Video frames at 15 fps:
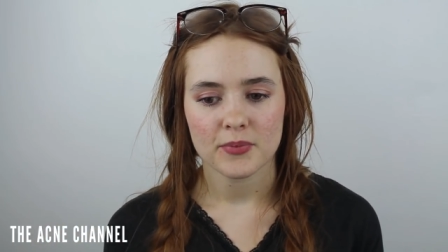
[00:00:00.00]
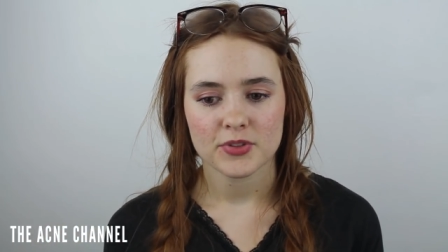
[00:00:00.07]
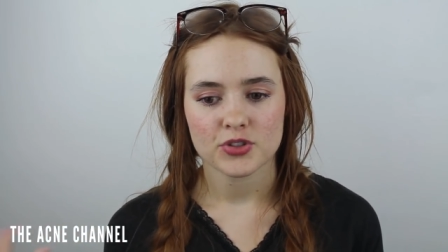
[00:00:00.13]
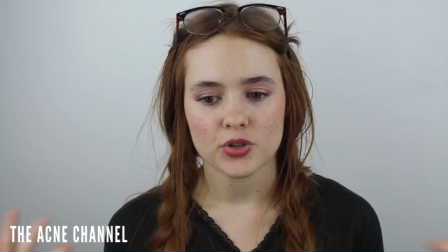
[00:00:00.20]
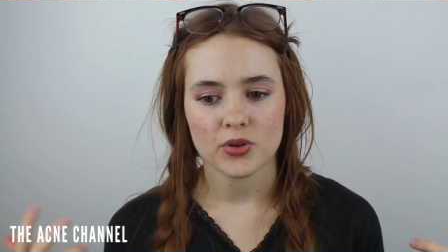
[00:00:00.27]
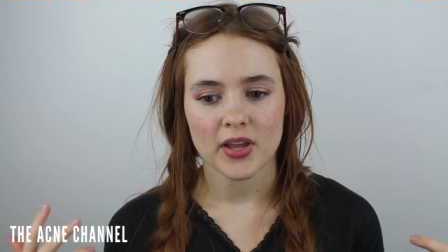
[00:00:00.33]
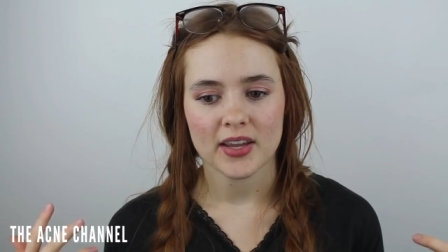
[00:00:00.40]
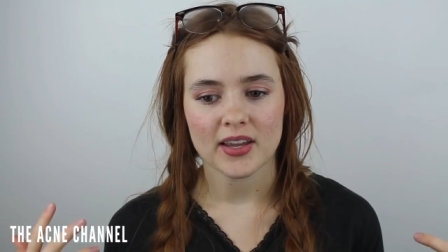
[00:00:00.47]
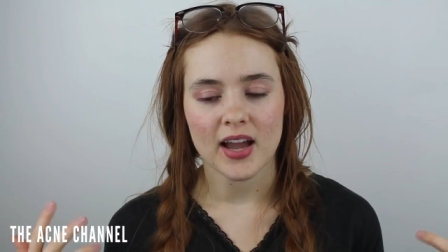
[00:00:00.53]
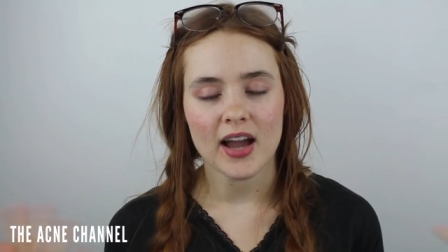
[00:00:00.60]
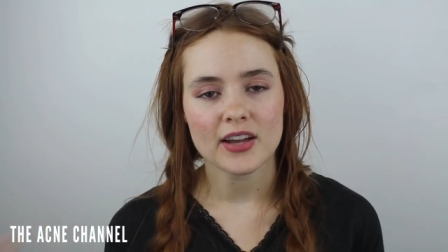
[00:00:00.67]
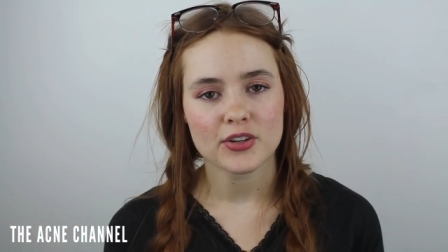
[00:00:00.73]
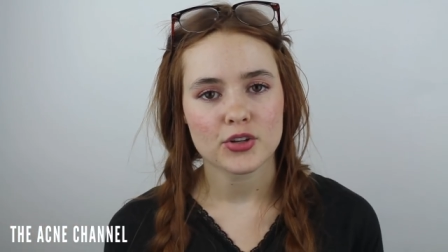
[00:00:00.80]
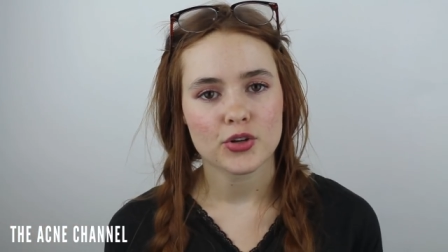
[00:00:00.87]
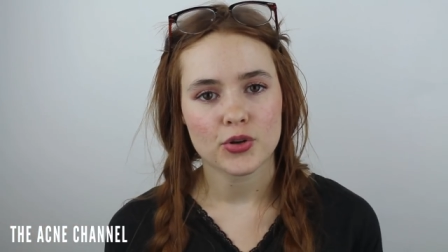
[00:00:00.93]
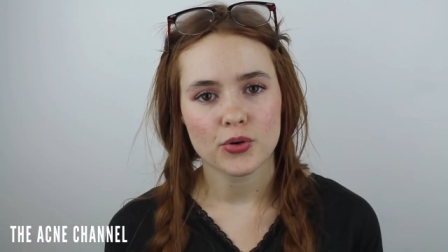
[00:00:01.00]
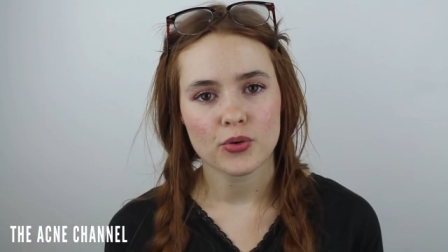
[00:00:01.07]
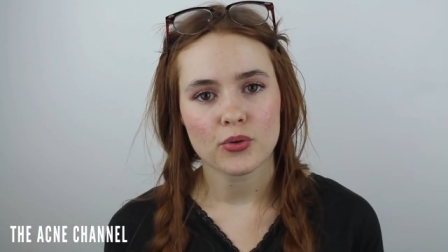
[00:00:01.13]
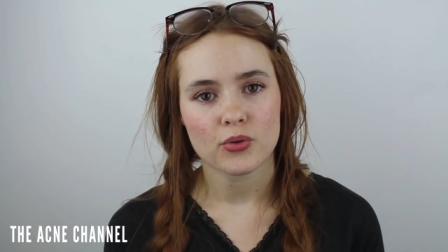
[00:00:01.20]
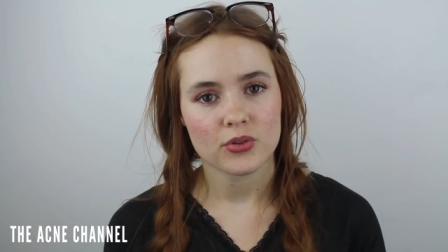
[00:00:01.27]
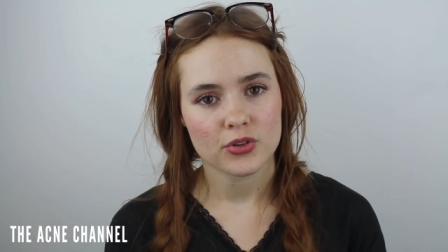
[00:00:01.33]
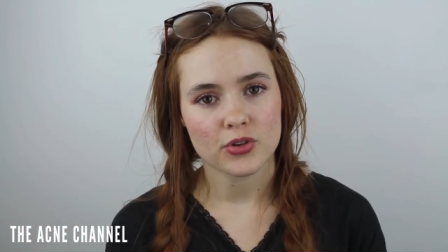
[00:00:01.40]
So like I
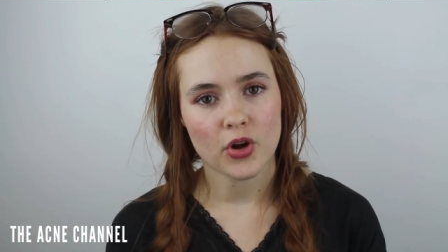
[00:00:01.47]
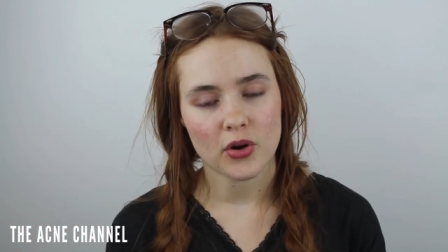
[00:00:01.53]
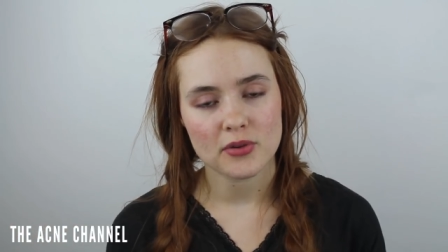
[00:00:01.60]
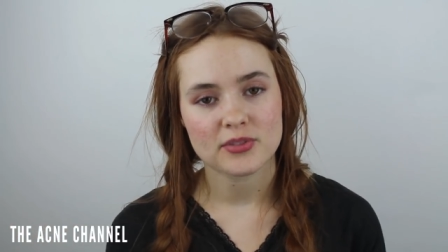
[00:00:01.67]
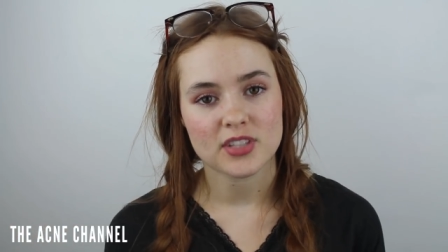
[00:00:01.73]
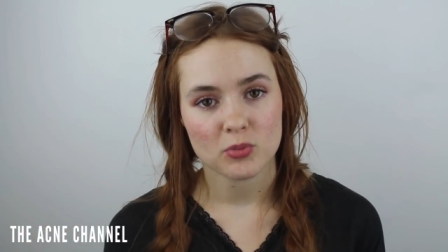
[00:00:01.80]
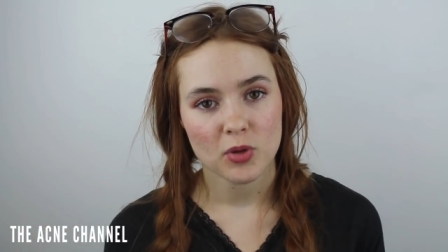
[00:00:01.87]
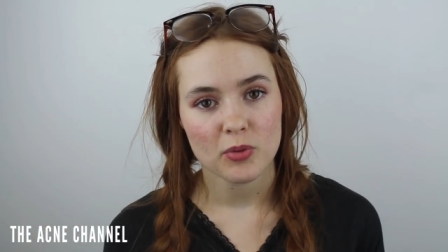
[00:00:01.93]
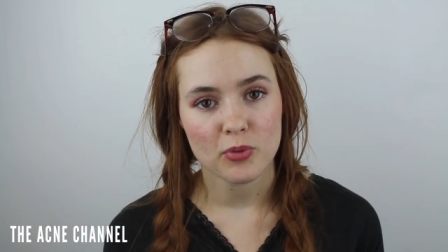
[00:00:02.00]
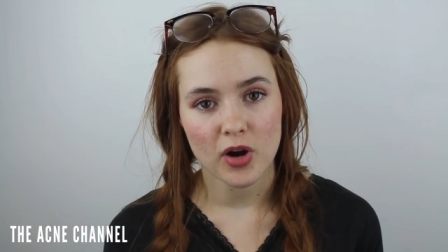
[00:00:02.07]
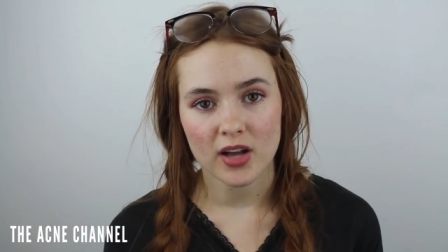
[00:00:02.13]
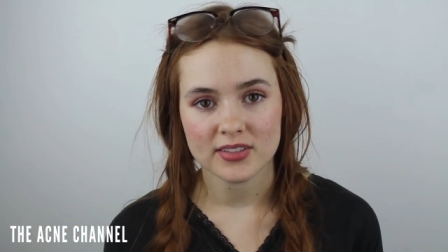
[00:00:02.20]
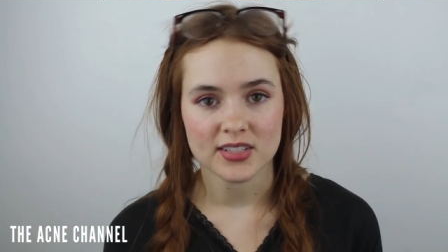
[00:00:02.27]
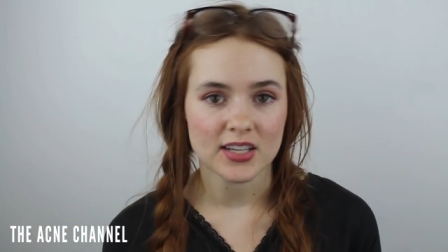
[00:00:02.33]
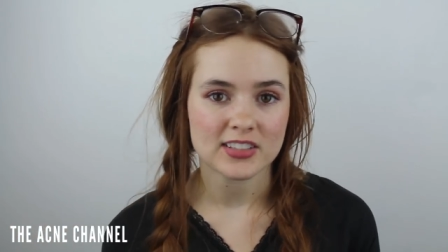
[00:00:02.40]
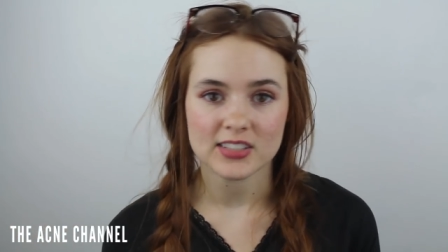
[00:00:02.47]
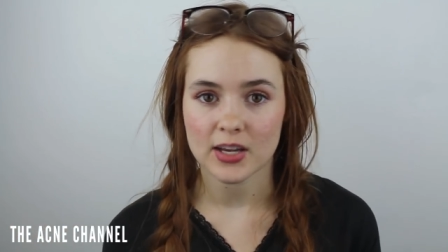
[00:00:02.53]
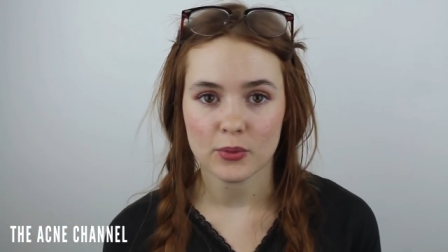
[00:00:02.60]
knew, you know, it was gonna be a process.